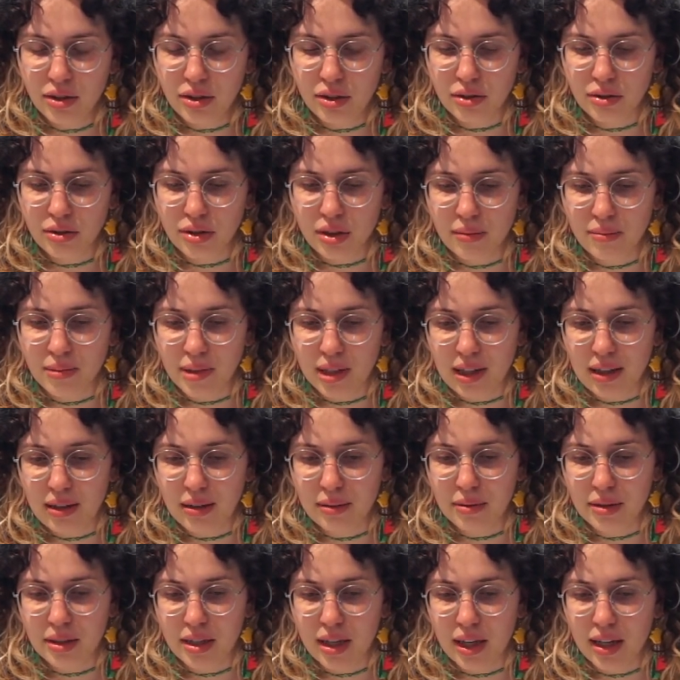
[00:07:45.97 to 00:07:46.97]
So
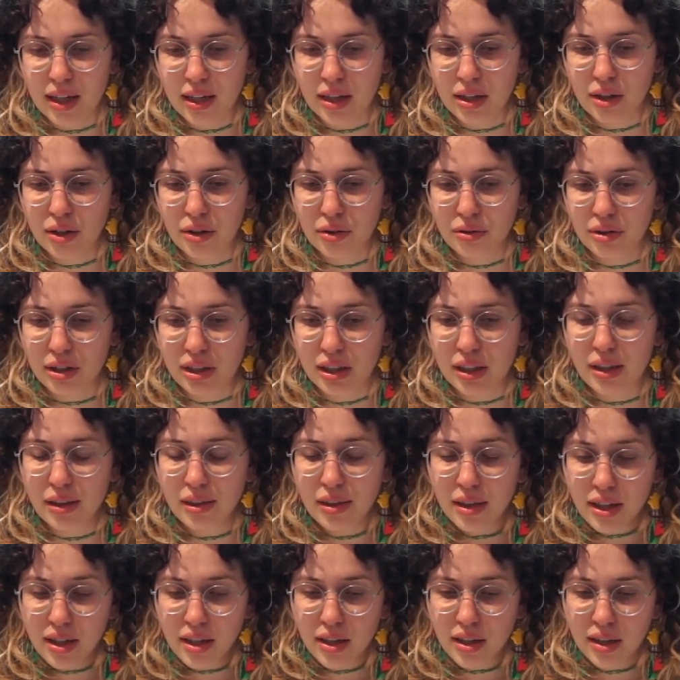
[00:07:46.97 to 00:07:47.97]
sometimes I can go really
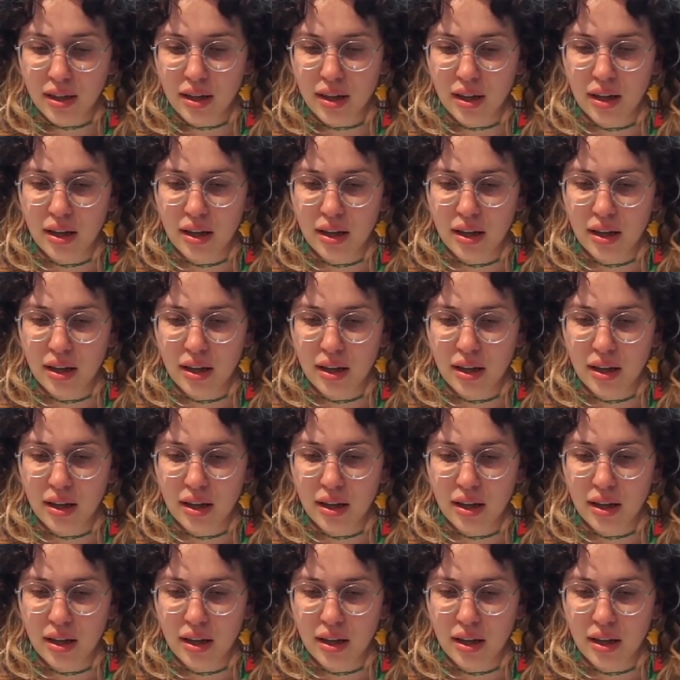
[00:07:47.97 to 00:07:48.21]
thick,